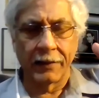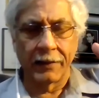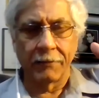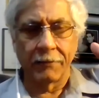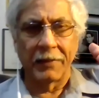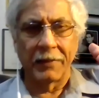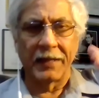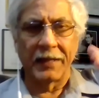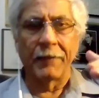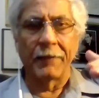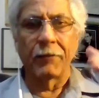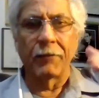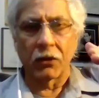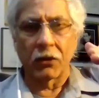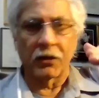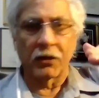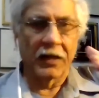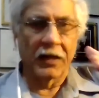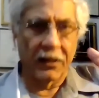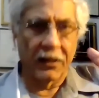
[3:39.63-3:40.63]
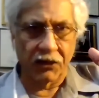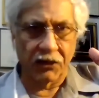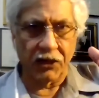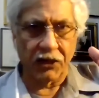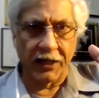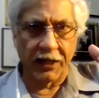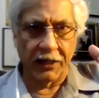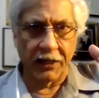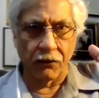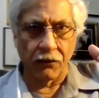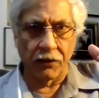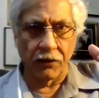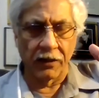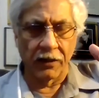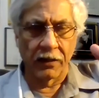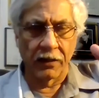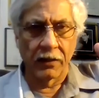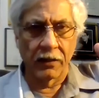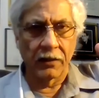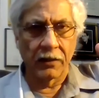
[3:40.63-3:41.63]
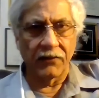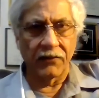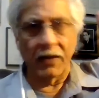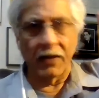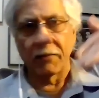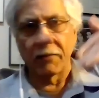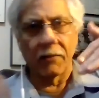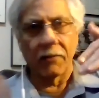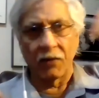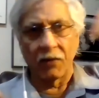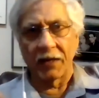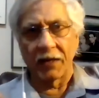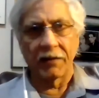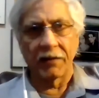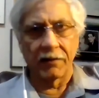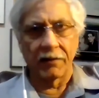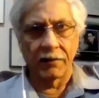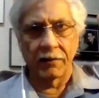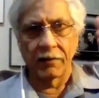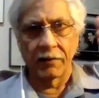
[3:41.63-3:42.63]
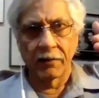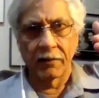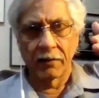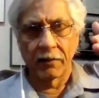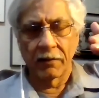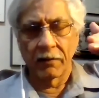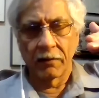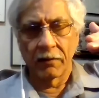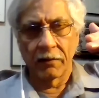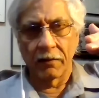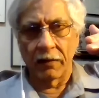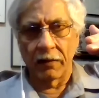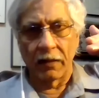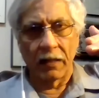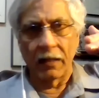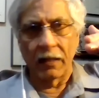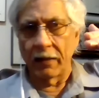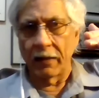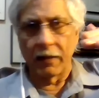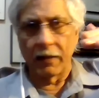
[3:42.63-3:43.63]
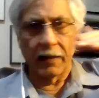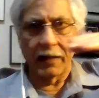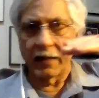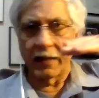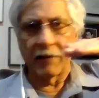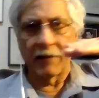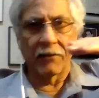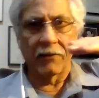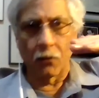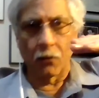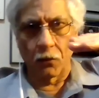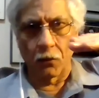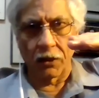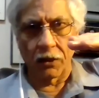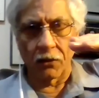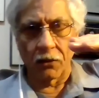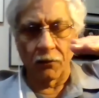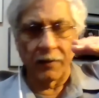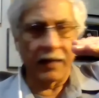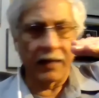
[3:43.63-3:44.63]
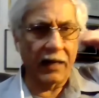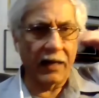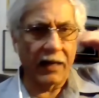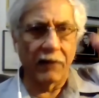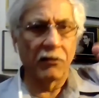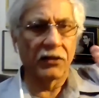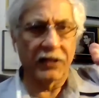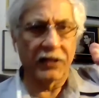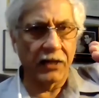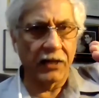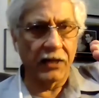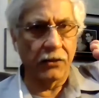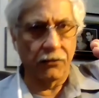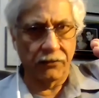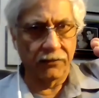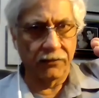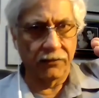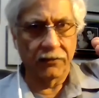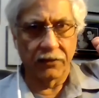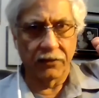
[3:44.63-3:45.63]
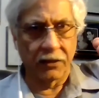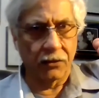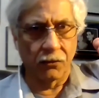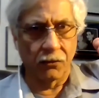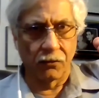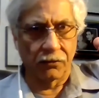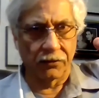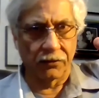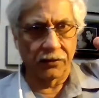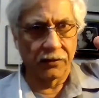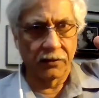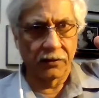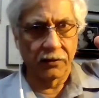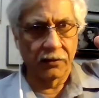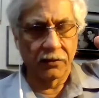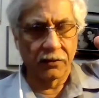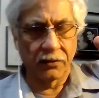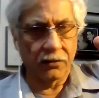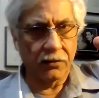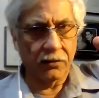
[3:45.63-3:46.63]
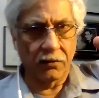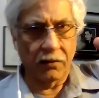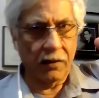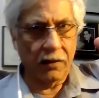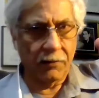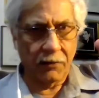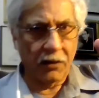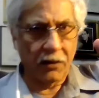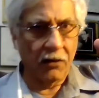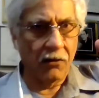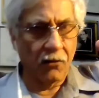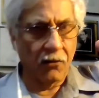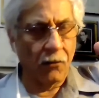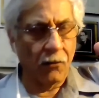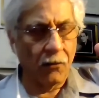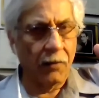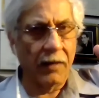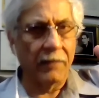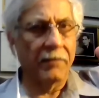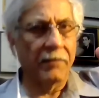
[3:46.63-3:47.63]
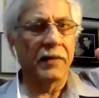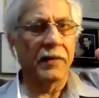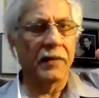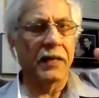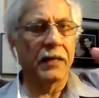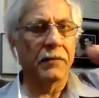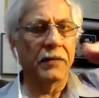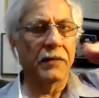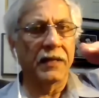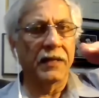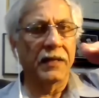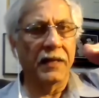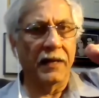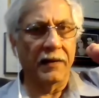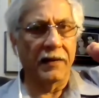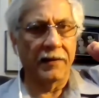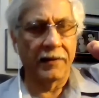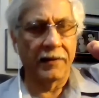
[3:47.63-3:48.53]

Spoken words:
But they bought another shiny toy. If I'm a vendor and I have a quota to make, I will sell you the tools. So I'm not going to go blame anybody there.